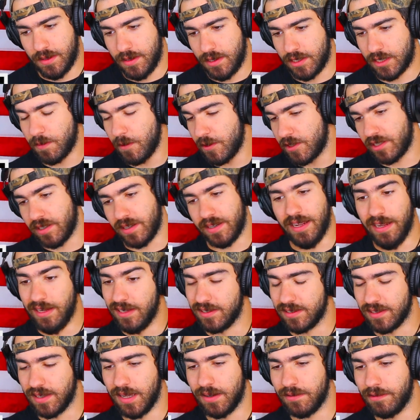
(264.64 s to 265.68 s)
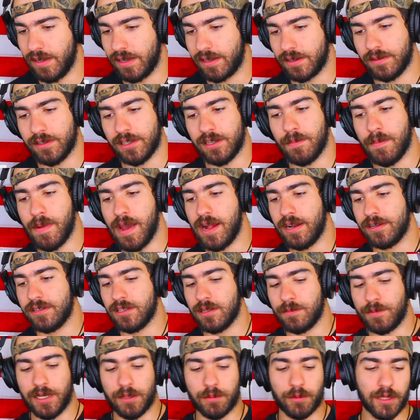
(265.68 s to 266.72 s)
especially on his level, I can only imagine
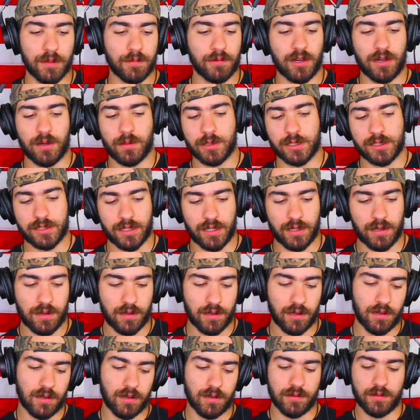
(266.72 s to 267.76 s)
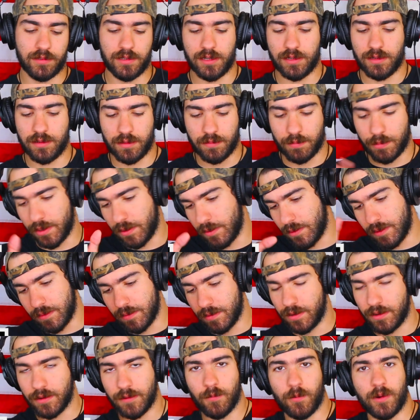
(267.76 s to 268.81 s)
the people that probably said, "Oh, da da da da
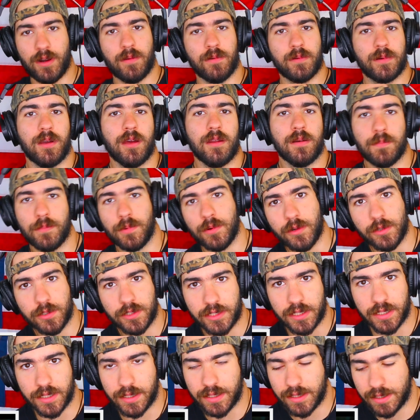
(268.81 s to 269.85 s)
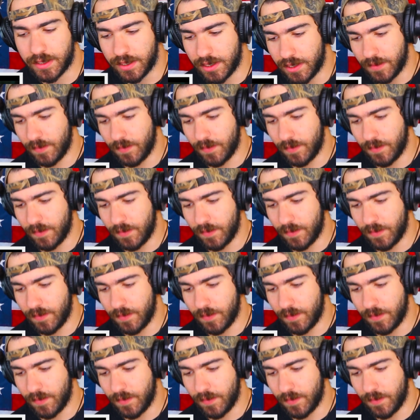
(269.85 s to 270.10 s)
da," whatever kind of bullshit,